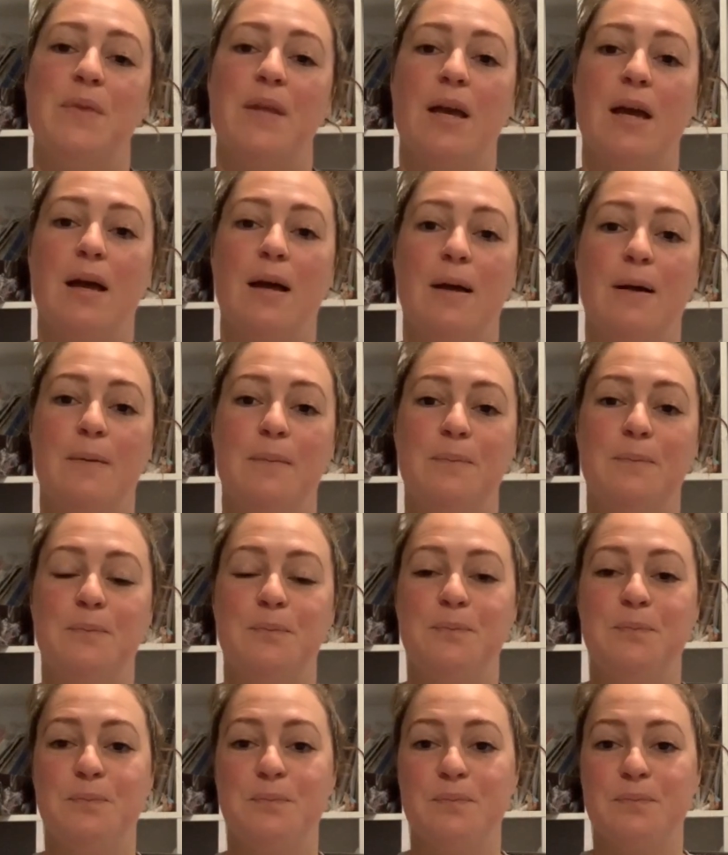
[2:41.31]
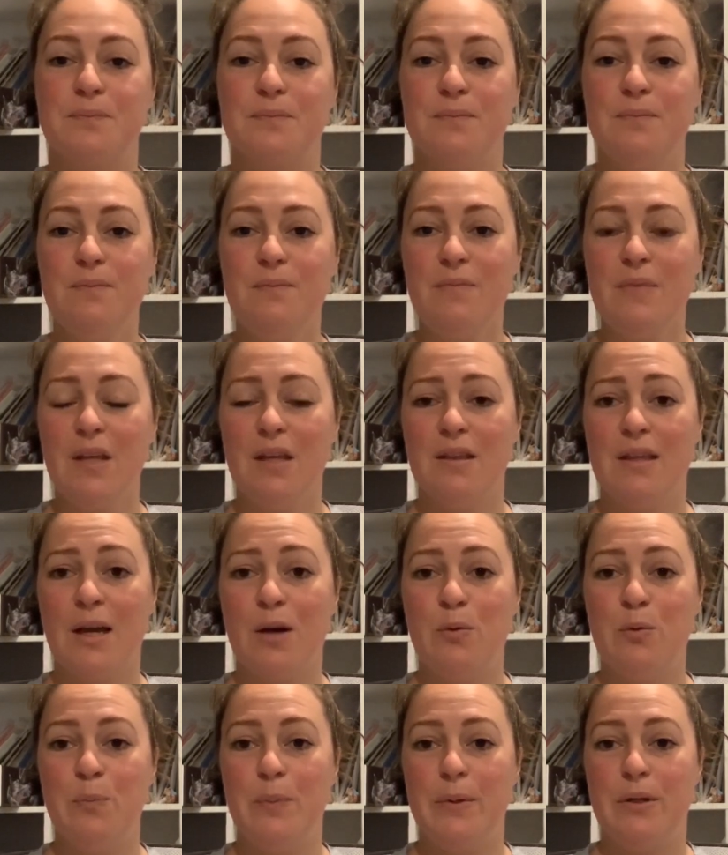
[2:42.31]

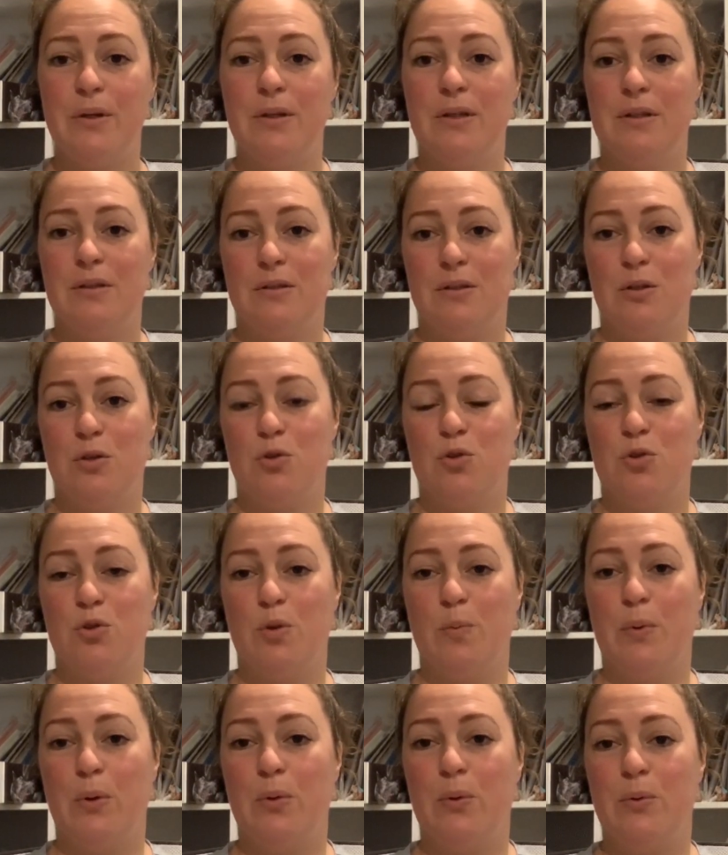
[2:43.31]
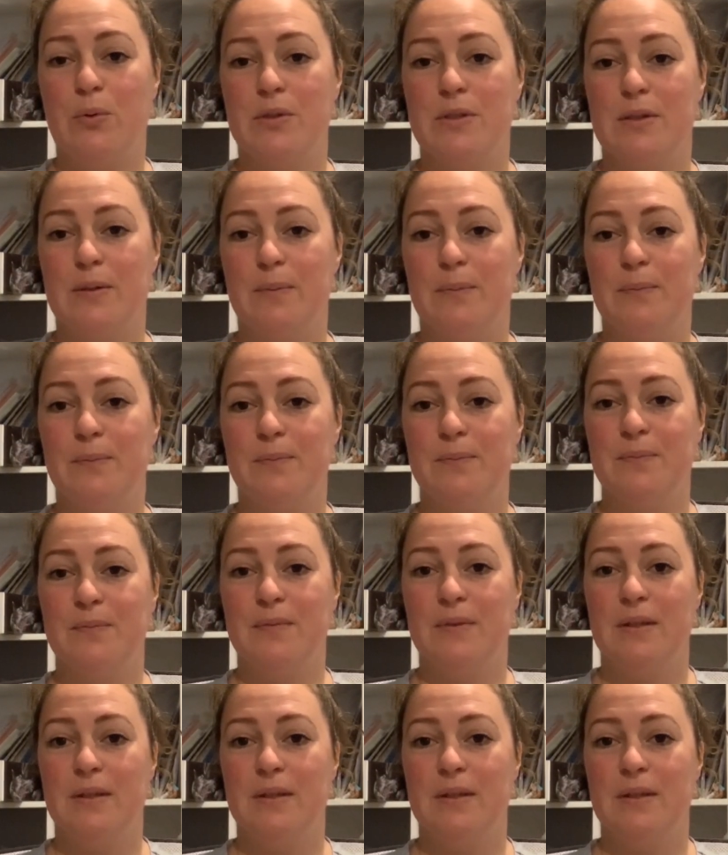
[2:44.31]
That would be super awesome.